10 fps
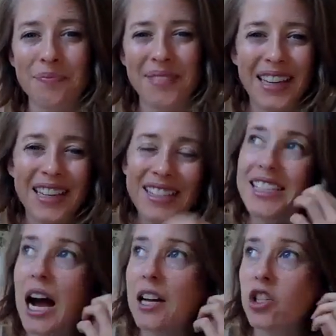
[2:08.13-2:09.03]
It is
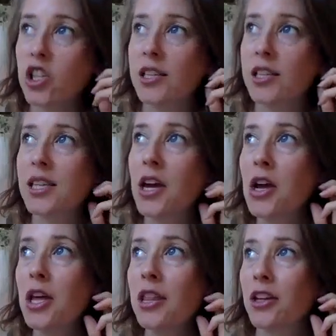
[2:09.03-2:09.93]
not just,
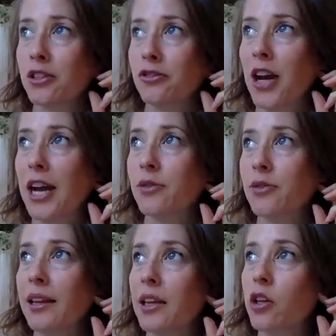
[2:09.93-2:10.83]
there's the phrase,
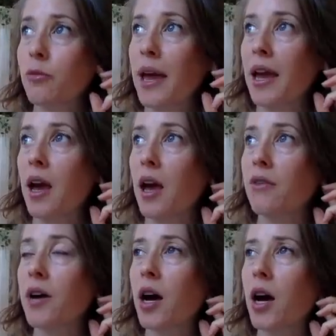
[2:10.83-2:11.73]
right? Like, you may have
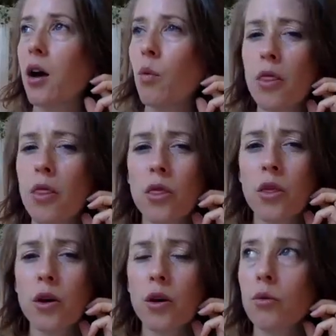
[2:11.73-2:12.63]
won
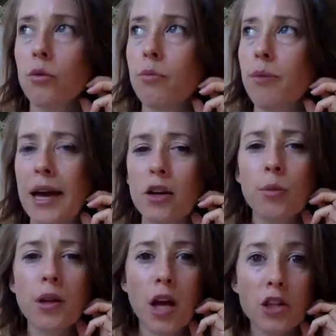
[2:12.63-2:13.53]
the battle
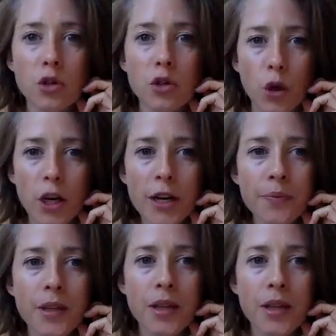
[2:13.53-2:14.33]
but lost the war.